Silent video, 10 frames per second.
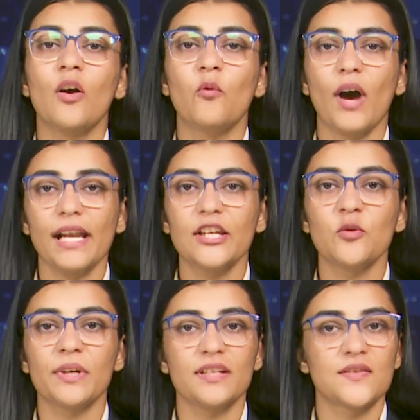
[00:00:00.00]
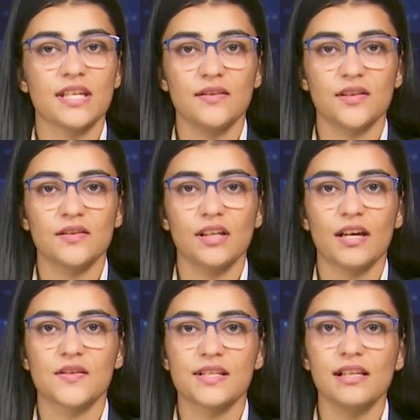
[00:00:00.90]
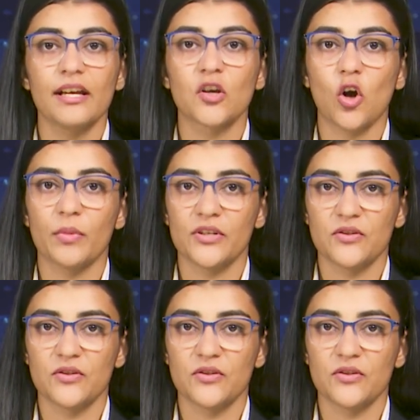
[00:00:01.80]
While human instances are still uncommon